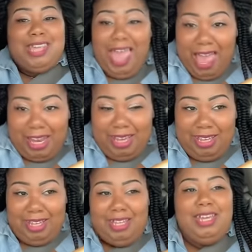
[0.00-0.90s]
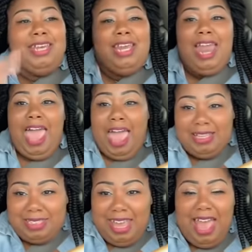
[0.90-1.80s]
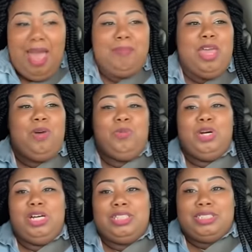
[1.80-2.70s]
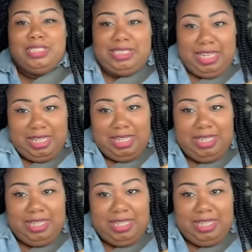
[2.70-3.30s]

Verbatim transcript: salad. If I pull it Last out my pocket, time it was the tea.